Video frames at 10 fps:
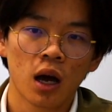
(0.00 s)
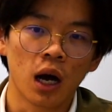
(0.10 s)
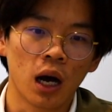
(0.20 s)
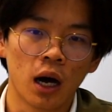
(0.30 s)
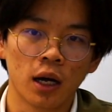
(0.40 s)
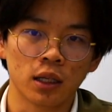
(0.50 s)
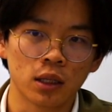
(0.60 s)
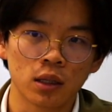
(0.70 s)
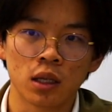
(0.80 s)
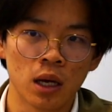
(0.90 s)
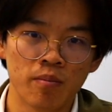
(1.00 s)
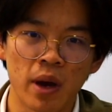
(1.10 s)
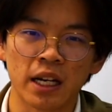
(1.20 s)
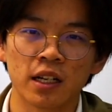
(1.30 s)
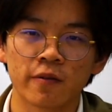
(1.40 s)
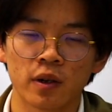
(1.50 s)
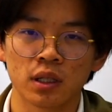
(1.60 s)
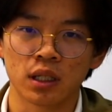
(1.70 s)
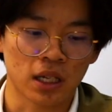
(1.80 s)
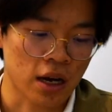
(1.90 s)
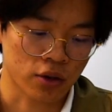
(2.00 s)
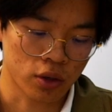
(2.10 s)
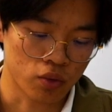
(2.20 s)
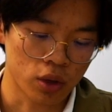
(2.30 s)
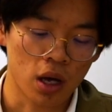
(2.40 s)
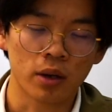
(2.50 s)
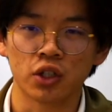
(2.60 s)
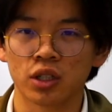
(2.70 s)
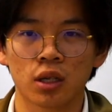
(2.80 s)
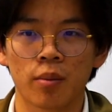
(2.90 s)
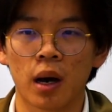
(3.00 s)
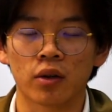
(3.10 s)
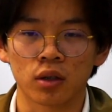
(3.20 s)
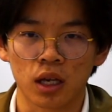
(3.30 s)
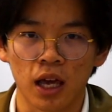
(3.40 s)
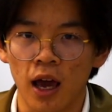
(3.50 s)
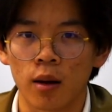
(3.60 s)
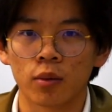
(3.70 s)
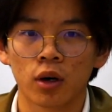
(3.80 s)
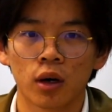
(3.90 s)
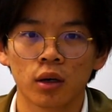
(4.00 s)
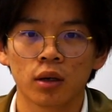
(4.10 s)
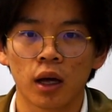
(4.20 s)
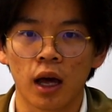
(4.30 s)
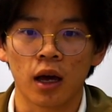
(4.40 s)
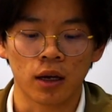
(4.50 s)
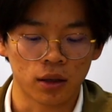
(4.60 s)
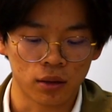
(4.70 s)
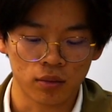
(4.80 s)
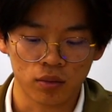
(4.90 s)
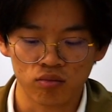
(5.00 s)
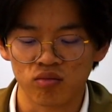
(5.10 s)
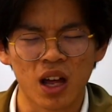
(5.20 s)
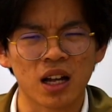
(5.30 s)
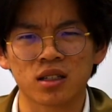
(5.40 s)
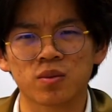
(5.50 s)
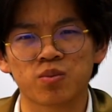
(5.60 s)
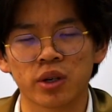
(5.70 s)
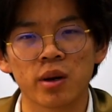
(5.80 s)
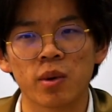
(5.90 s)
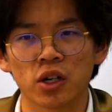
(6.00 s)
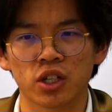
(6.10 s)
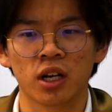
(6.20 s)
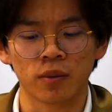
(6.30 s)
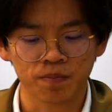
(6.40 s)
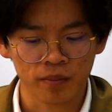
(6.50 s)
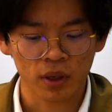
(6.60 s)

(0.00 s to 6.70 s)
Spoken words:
The main difference is actually really just about the camera, and that's pretty much it.